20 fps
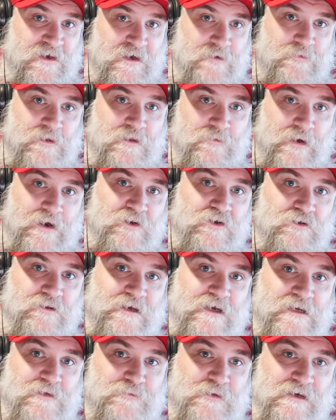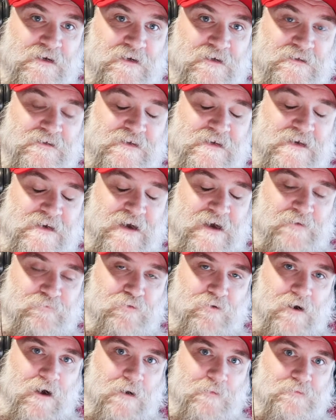team in the major leagues because he had
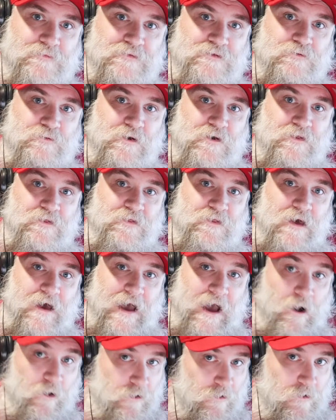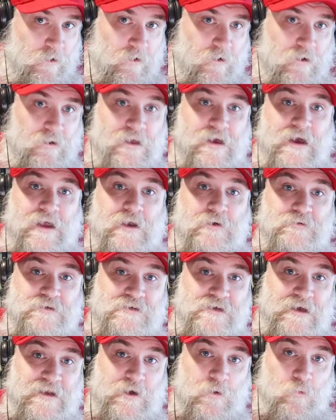problems with alcohol, and it was
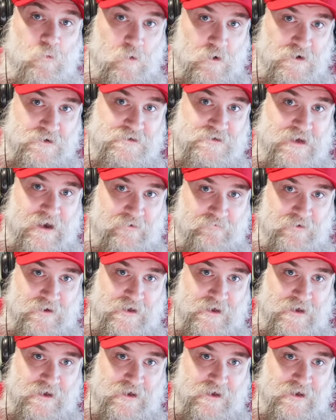getting worse every